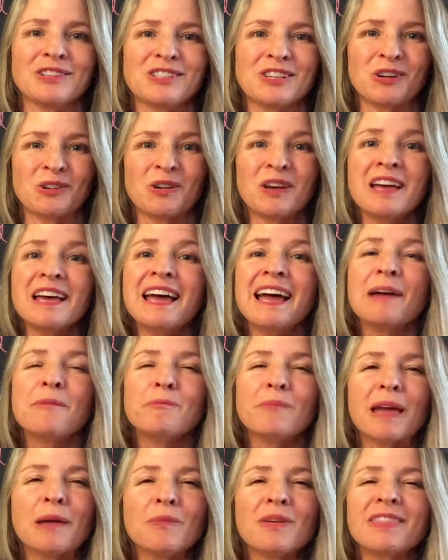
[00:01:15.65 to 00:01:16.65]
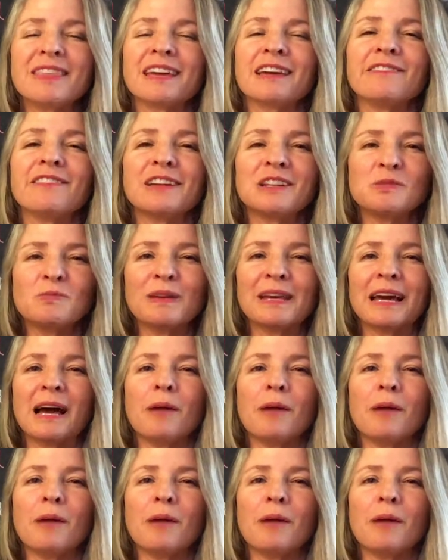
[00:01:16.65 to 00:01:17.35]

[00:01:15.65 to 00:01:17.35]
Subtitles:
So maybe think of it as being